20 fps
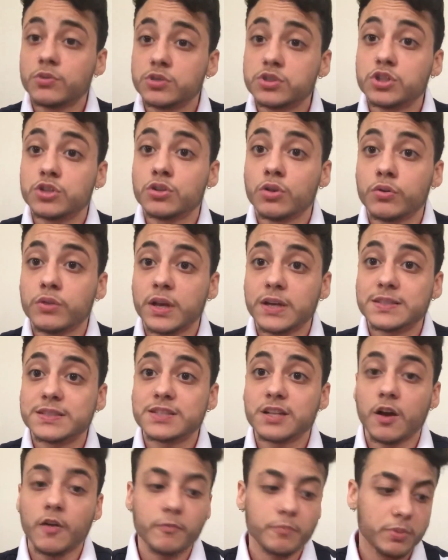You should know that
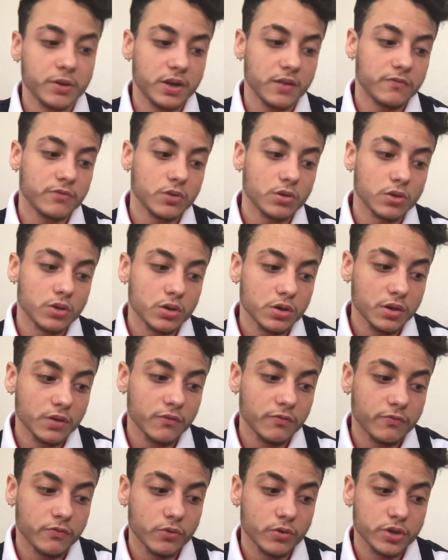stuff. But if you're
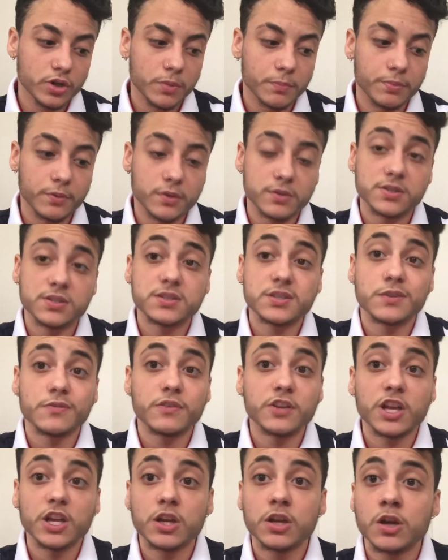looking for your birth
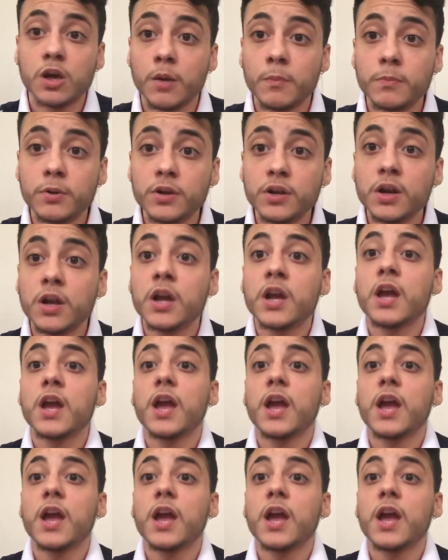certificate number